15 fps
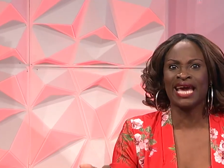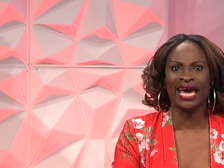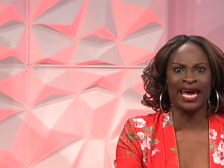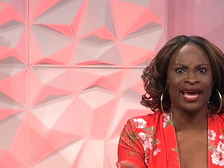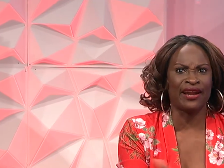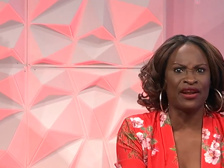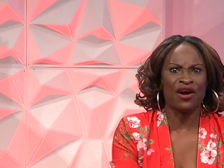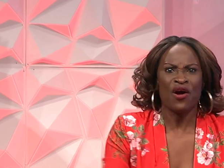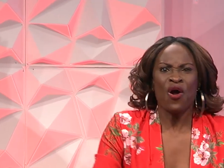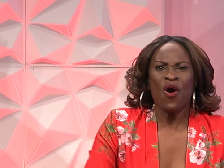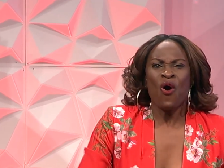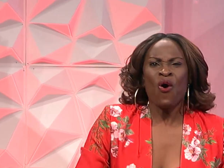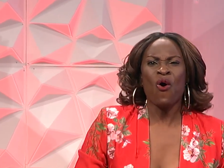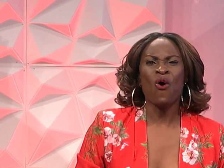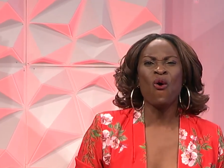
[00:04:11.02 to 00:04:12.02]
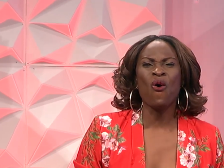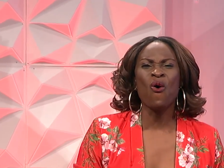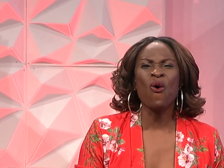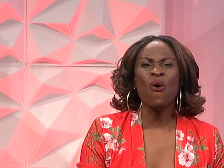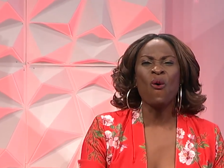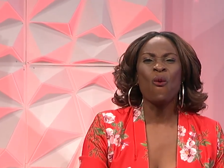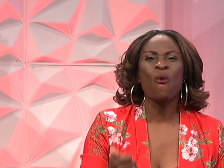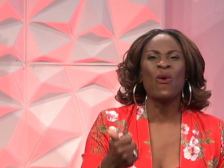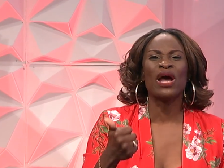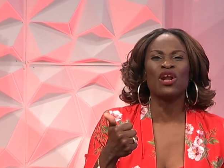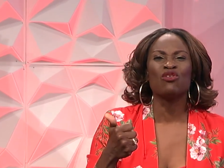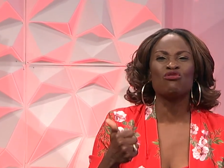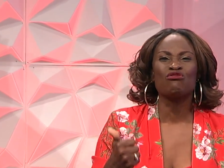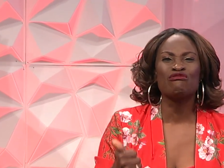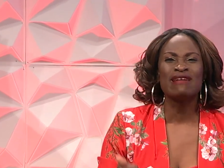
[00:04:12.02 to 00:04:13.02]
in. Who
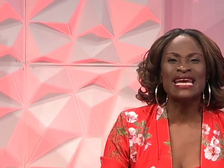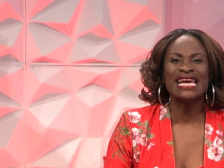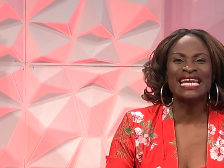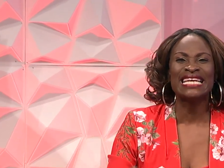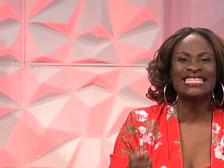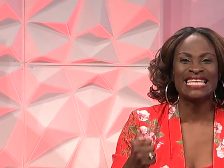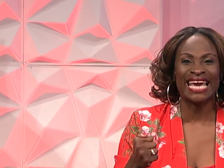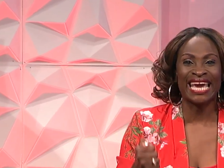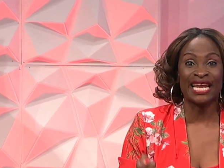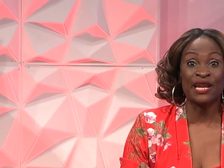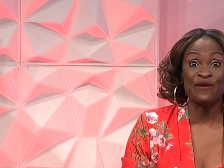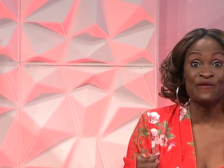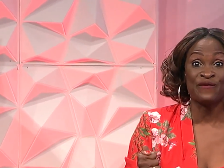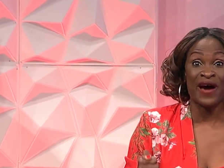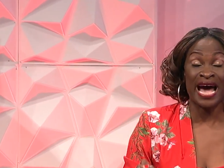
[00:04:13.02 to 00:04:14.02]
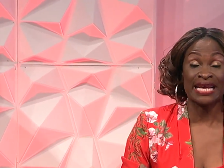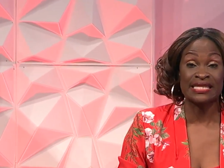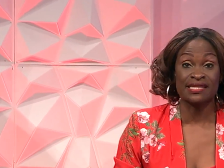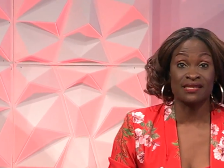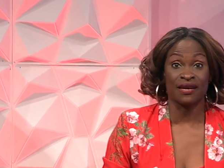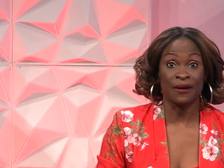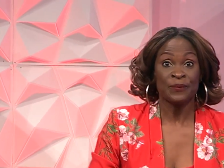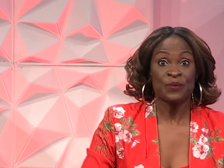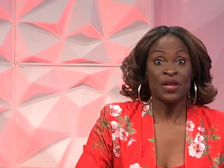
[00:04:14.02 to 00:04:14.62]
will reel it in faster?